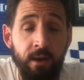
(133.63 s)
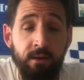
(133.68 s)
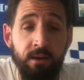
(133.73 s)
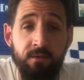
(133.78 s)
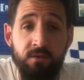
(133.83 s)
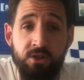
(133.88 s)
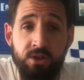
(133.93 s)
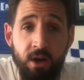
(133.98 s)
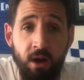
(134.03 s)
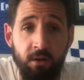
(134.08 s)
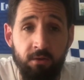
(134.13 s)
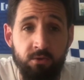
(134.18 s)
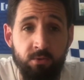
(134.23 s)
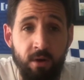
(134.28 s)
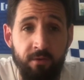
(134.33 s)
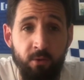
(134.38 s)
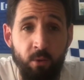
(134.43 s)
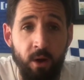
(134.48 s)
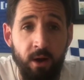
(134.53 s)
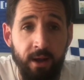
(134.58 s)
gives a chance for
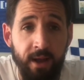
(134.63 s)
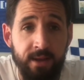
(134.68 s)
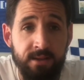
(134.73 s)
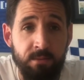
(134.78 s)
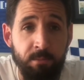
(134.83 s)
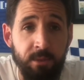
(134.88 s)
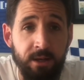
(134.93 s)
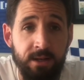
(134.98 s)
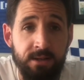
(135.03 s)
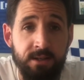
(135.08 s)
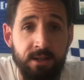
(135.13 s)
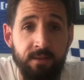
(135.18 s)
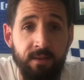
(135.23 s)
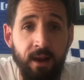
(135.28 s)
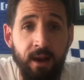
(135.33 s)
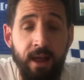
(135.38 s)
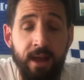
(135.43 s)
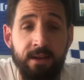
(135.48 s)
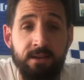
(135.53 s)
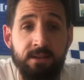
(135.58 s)
everyone to get some minutes in
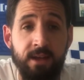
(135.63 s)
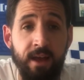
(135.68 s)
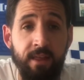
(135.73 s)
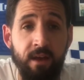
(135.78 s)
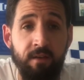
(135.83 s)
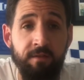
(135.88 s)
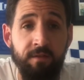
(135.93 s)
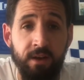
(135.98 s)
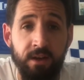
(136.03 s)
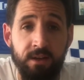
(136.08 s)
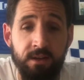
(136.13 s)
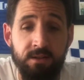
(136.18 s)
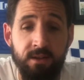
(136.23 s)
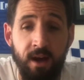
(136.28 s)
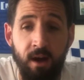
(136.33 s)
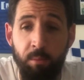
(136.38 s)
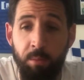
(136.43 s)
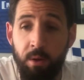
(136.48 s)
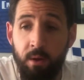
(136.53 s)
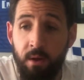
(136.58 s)
their legs, get their fitness
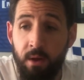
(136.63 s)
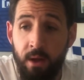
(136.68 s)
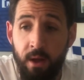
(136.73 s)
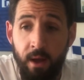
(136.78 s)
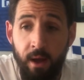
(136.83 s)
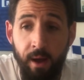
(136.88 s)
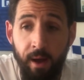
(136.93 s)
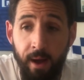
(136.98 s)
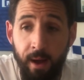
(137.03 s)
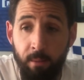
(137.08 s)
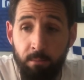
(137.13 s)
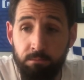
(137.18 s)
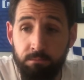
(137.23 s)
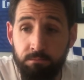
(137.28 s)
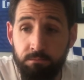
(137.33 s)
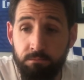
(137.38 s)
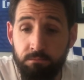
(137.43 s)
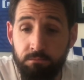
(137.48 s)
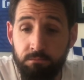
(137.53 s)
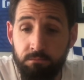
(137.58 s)
up,
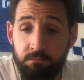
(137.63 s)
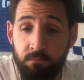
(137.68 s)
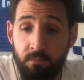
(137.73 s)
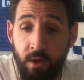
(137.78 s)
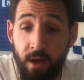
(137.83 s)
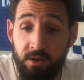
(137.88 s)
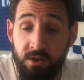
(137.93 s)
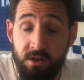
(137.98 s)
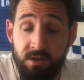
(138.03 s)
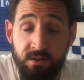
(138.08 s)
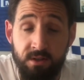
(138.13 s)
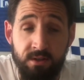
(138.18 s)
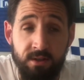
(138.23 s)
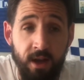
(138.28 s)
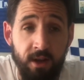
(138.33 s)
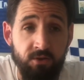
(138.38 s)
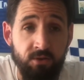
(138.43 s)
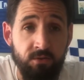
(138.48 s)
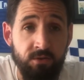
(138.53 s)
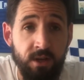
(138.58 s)
and just to
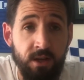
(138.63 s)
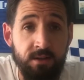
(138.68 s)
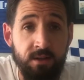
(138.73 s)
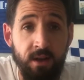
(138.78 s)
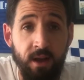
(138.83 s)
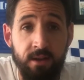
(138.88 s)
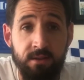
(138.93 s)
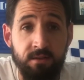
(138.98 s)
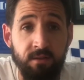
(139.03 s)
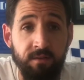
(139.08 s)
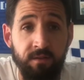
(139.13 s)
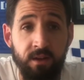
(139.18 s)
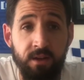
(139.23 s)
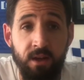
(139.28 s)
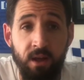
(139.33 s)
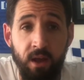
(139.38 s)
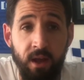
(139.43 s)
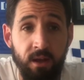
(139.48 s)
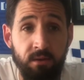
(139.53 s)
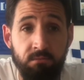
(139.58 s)
touch on yesterday's
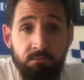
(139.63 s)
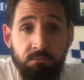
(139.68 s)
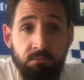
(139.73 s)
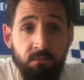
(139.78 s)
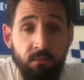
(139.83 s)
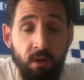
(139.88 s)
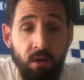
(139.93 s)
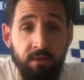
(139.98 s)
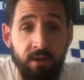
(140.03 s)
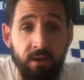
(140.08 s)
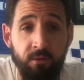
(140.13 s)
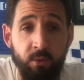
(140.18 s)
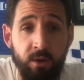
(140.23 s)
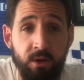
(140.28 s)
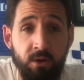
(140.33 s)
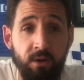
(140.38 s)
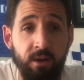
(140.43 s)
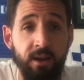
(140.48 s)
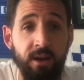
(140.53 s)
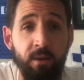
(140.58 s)
defeat again, I think if we
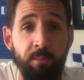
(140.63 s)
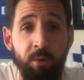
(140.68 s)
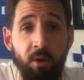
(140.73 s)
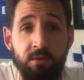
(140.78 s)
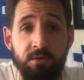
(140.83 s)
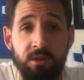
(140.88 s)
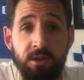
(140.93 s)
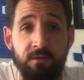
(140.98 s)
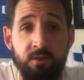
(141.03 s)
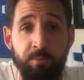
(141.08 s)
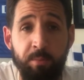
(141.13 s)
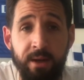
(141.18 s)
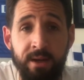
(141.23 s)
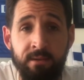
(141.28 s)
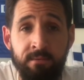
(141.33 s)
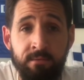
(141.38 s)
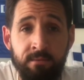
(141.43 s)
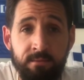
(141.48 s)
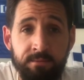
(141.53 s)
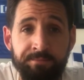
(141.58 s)
look at it in a positive
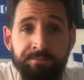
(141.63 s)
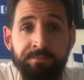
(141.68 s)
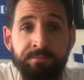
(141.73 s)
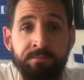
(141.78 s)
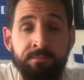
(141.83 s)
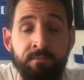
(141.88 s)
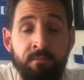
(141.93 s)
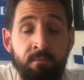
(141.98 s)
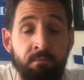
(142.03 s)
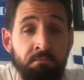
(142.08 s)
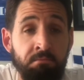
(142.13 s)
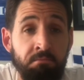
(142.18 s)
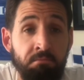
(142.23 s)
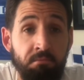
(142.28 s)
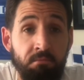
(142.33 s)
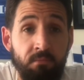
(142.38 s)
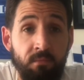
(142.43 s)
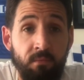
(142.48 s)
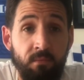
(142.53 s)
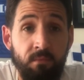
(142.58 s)
spin,
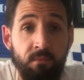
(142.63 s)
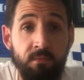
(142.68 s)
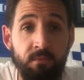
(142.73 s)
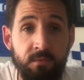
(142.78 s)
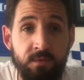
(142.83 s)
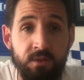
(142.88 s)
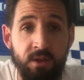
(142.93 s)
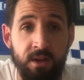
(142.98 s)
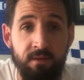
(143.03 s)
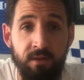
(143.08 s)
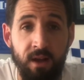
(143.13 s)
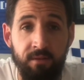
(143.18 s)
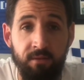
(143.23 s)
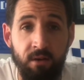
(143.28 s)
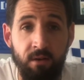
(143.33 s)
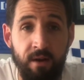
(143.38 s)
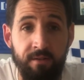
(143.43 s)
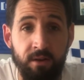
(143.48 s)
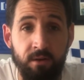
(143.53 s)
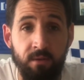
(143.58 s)
Steve Lovell
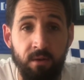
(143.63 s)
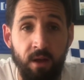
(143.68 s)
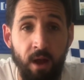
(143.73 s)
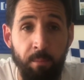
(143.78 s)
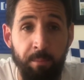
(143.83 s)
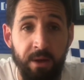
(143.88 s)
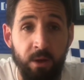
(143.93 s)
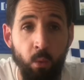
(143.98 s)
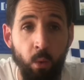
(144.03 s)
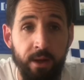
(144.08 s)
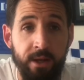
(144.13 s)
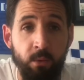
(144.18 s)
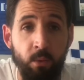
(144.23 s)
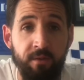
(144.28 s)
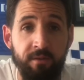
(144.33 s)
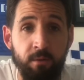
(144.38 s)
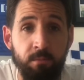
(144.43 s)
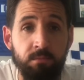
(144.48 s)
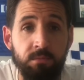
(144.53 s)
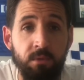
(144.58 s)
will have a big week
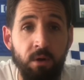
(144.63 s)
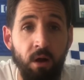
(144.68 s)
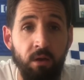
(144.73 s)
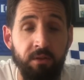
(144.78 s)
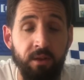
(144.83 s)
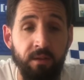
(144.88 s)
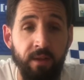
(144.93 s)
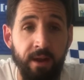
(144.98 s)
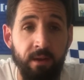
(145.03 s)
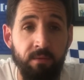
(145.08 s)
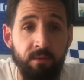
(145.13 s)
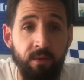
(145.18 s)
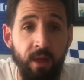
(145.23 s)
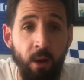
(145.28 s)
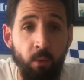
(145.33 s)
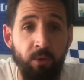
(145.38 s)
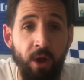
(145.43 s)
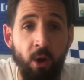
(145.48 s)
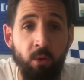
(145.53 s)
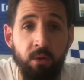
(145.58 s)
with them. I think
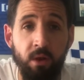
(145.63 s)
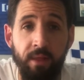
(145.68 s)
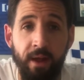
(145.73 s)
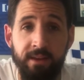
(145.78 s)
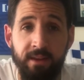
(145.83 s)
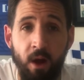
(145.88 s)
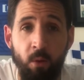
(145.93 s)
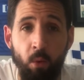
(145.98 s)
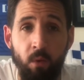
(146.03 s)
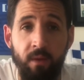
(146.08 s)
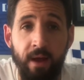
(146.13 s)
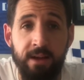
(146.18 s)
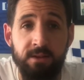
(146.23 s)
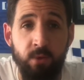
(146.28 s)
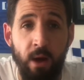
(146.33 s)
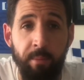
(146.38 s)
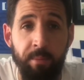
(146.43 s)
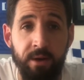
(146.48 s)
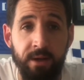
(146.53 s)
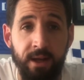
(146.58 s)
they'll know that they don't want that
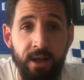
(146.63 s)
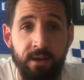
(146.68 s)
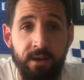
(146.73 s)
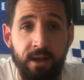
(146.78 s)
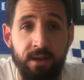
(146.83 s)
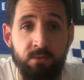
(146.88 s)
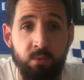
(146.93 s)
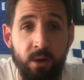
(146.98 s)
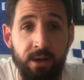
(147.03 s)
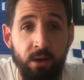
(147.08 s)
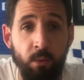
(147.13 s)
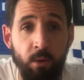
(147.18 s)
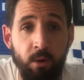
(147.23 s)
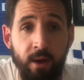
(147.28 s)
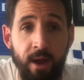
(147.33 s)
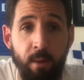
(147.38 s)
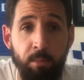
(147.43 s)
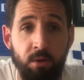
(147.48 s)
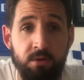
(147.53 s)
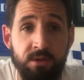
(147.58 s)
to happen again next week, and we'll
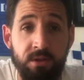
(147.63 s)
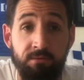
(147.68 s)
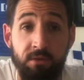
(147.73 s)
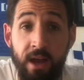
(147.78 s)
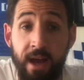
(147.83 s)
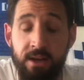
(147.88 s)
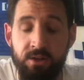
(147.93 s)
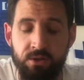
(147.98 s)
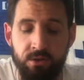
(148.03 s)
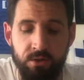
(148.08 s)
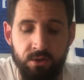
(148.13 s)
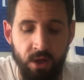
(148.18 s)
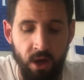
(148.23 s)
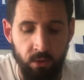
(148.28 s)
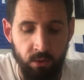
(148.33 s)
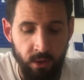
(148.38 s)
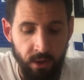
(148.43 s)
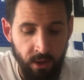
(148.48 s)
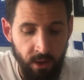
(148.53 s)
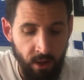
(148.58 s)
get a positive reaction.
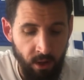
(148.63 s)
So